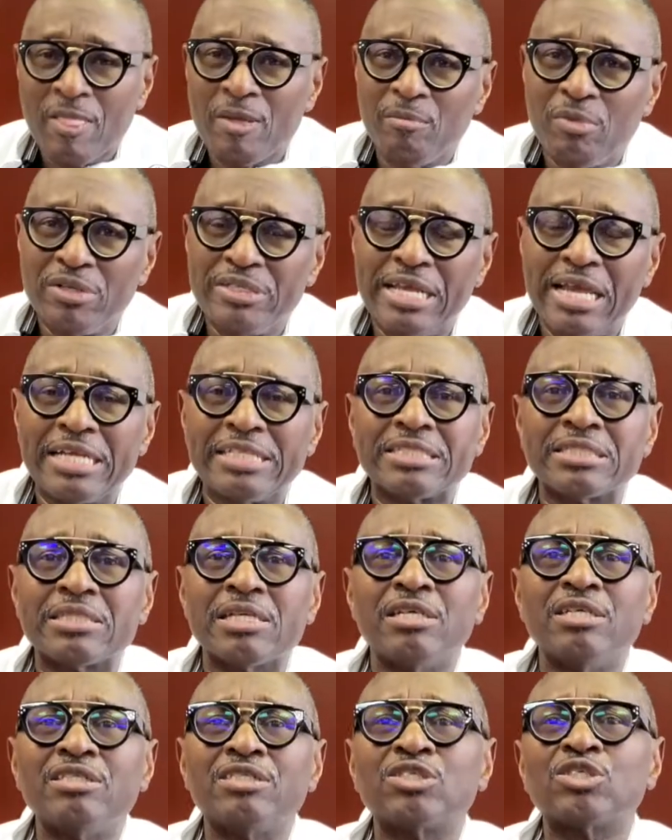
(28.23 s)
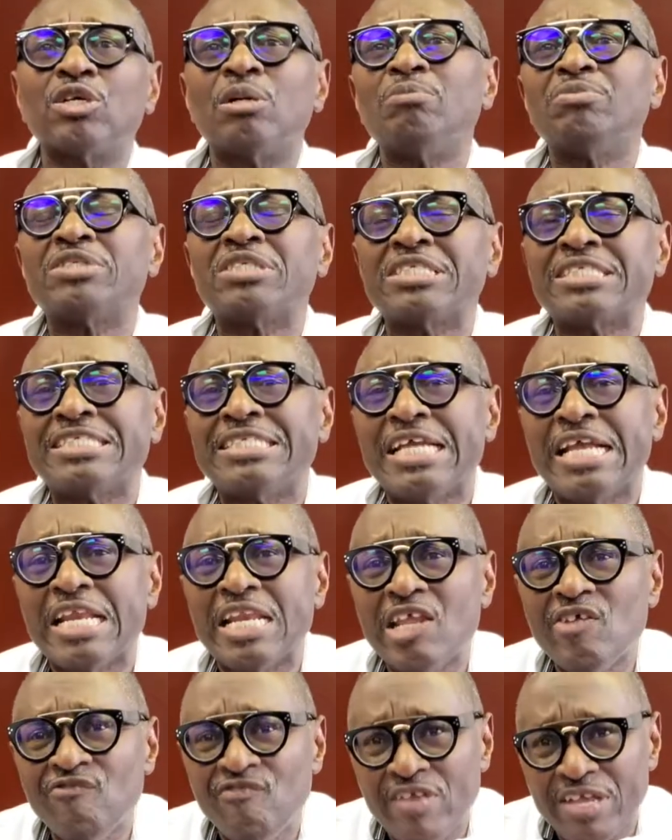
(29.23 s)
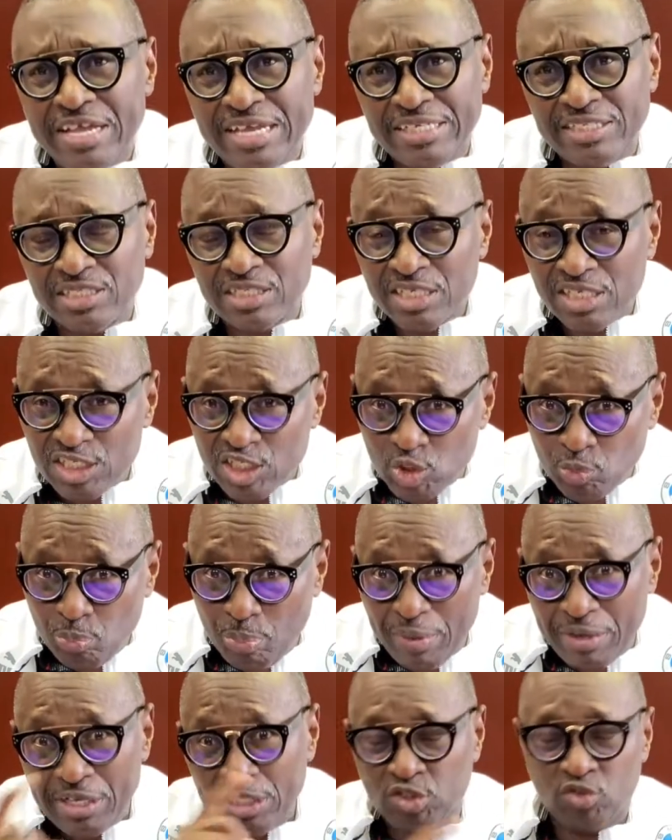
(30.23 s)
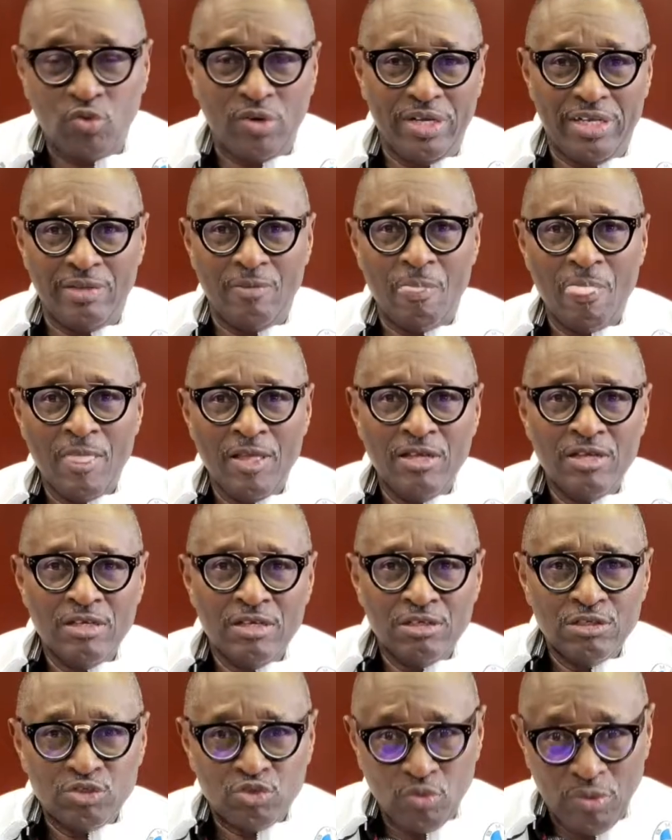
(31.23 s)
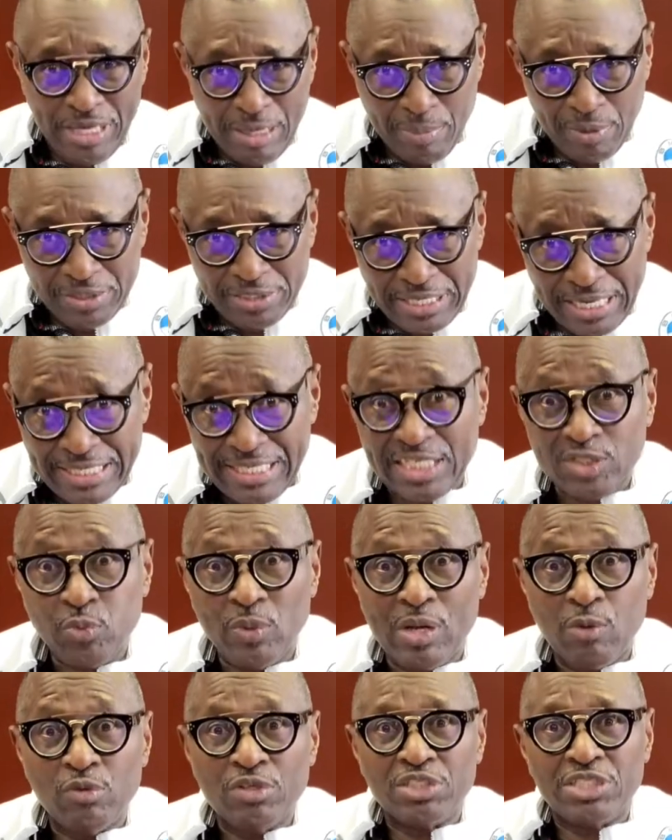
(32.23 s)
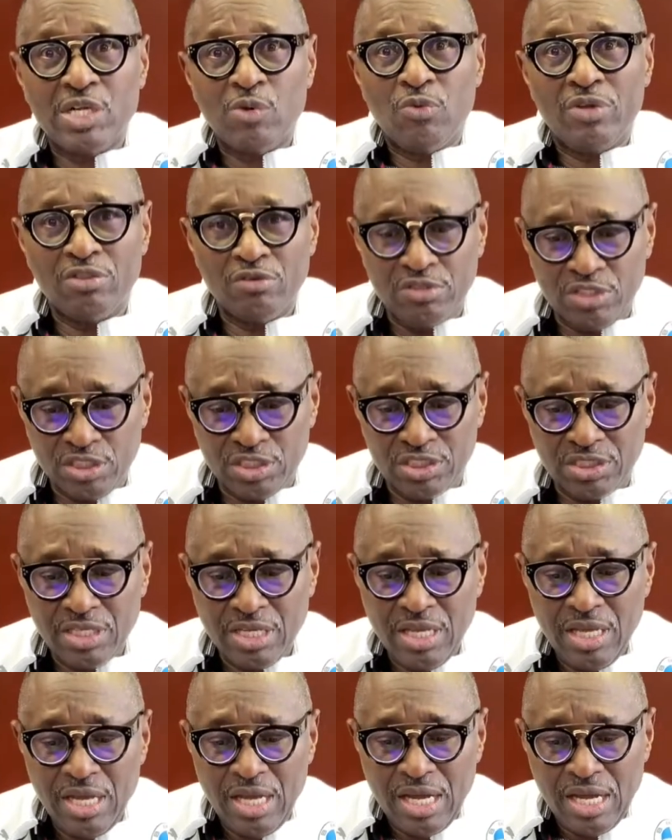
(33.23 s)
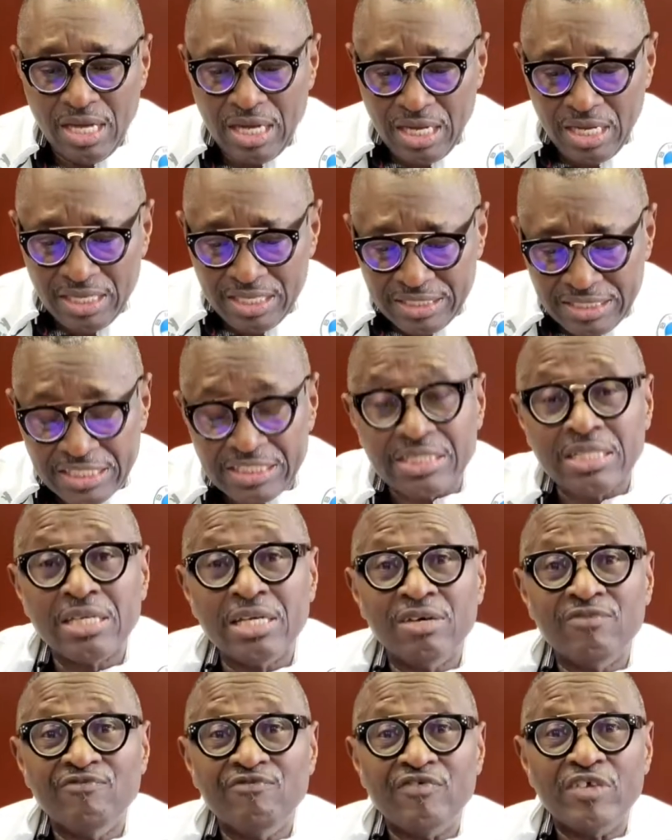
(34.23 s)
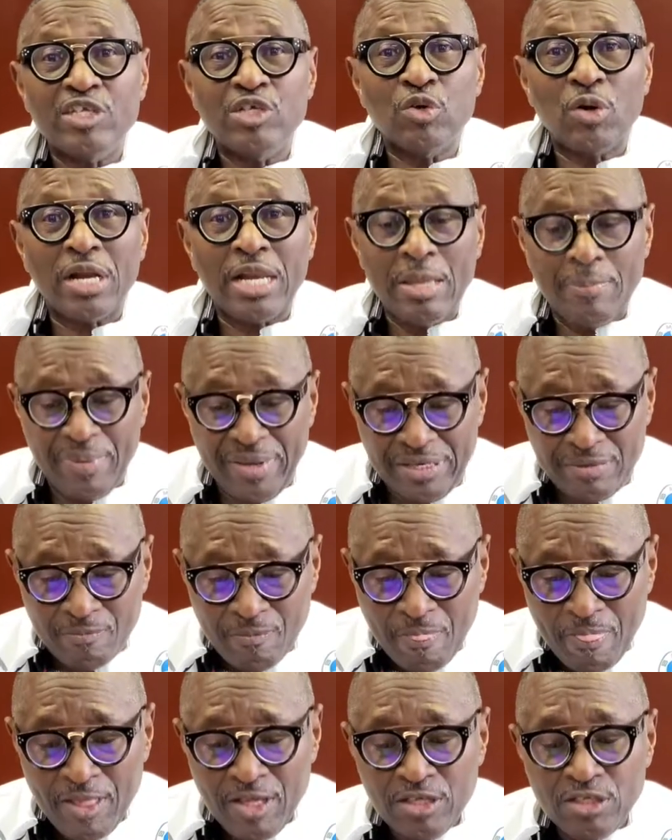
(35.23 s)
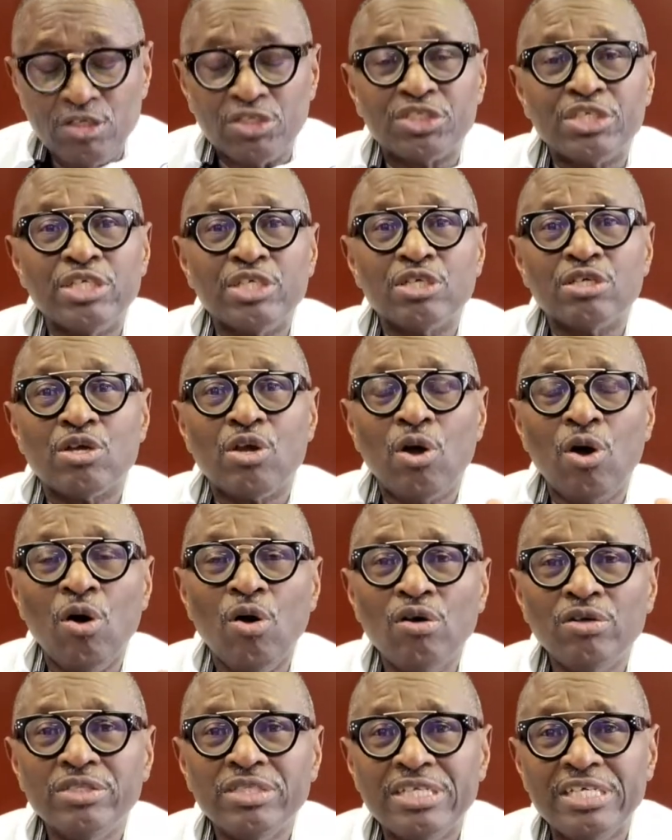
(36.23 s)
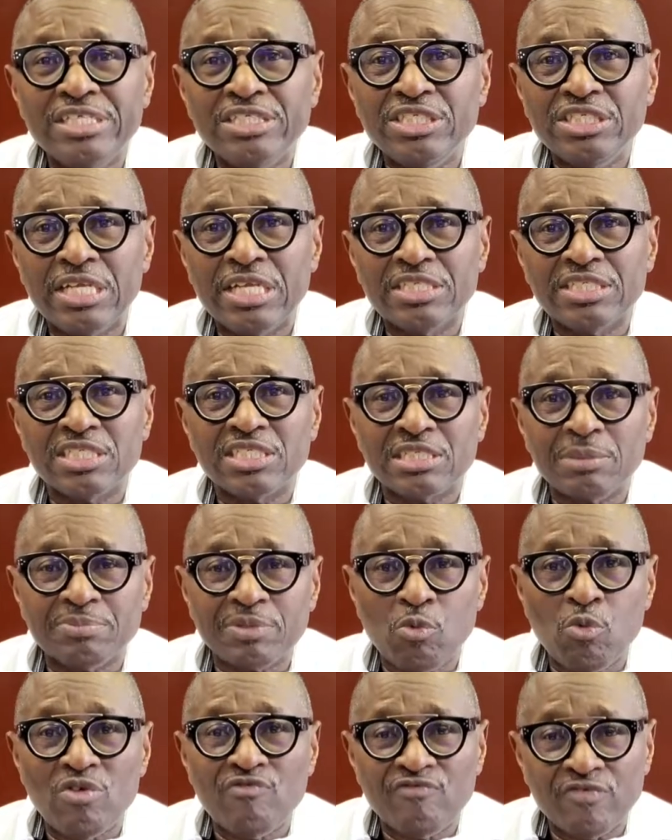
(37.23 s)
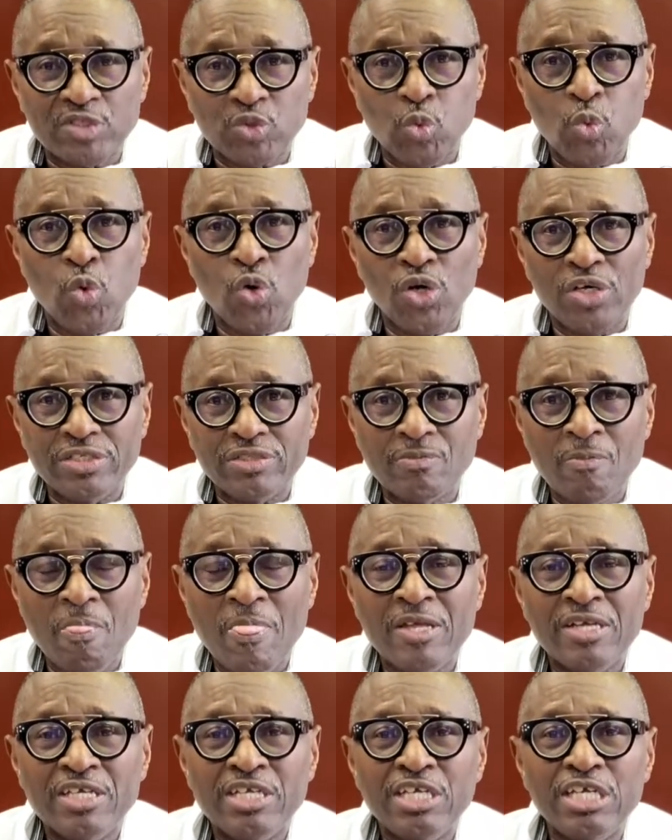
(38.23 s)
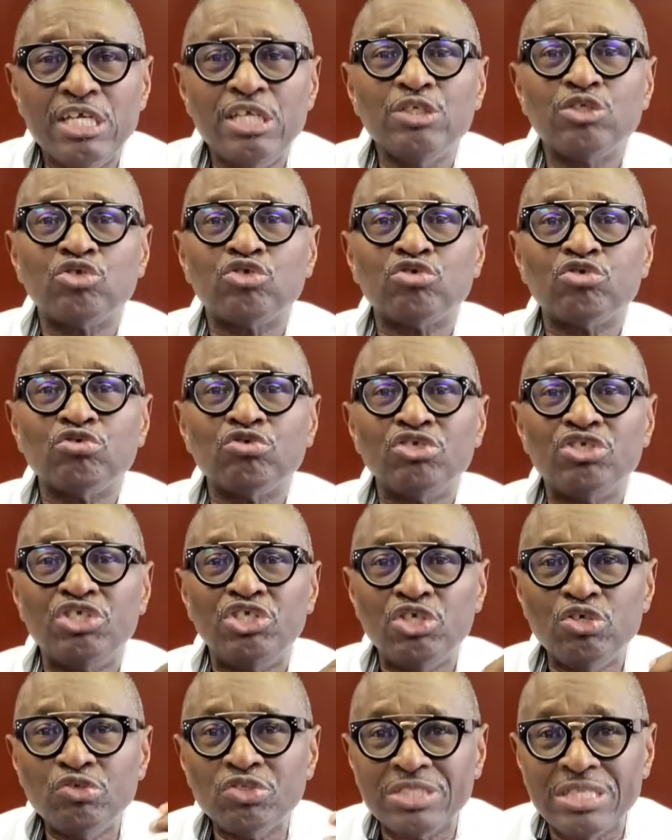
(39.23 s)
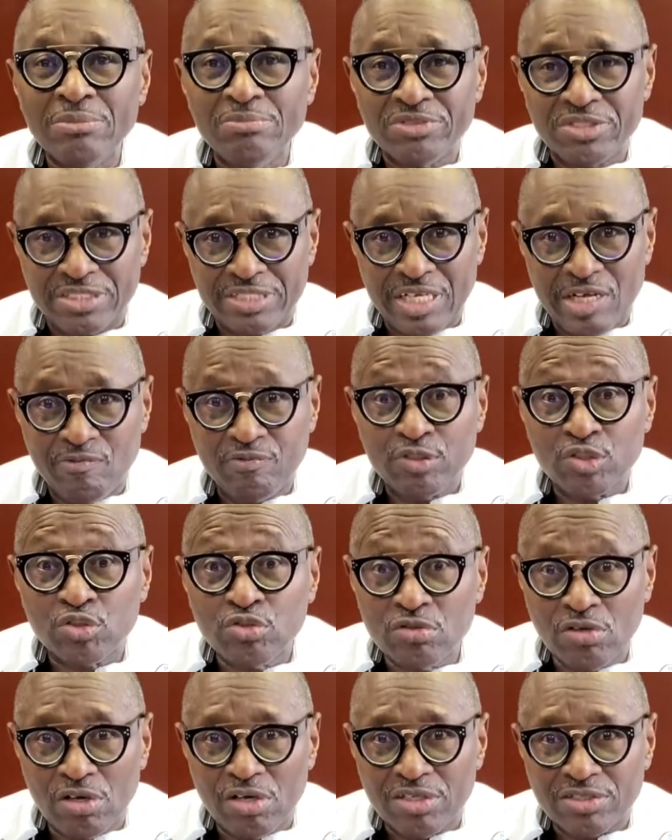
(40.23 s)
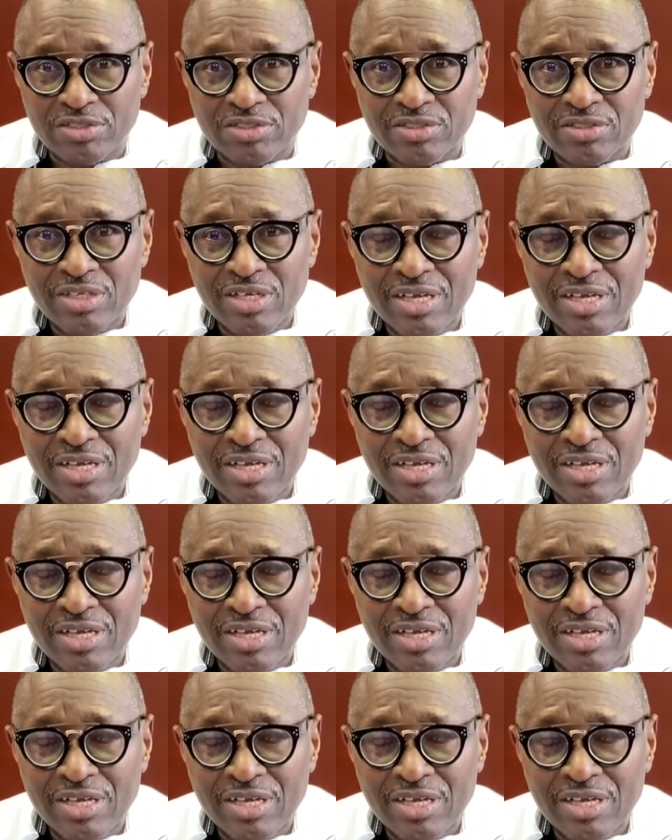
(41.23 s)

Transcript: But there is some significance spiritually to Labor Day, and that's what I want to share with you this in this video clipping. You see, God in Genesis chapter 1 verse 1 introduced himself to us